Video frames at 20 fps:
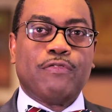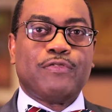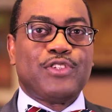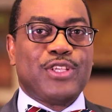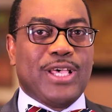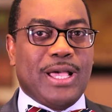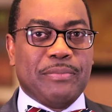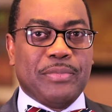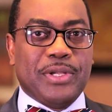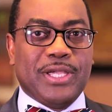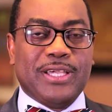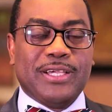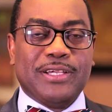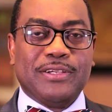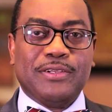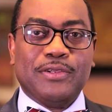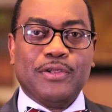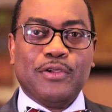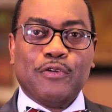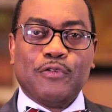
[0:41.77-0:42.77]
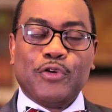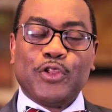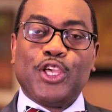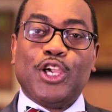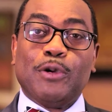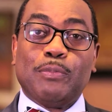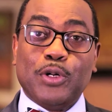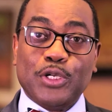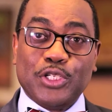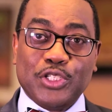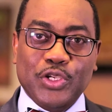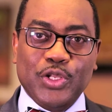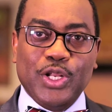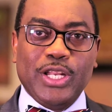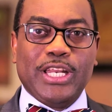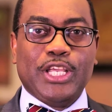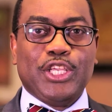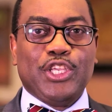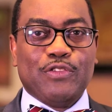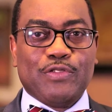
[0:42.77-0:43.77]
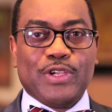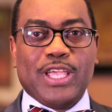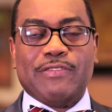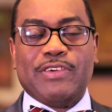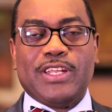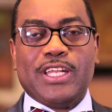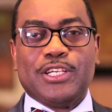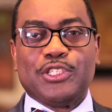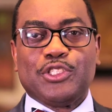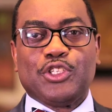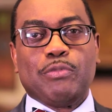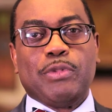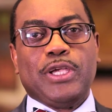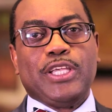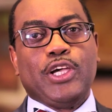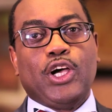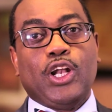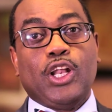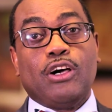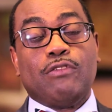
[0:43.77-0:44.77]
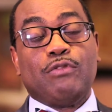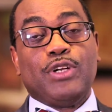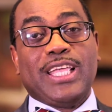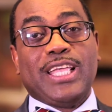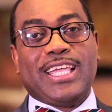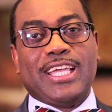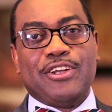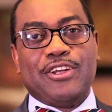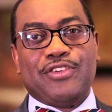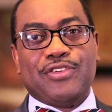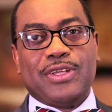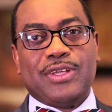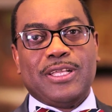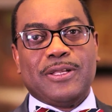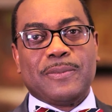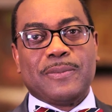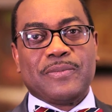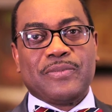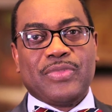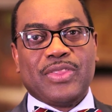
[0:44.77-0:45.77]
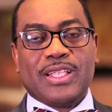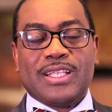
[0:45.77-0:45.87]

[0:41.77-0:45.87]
of Zambia for the opportunity you've given us to be in your lovely country.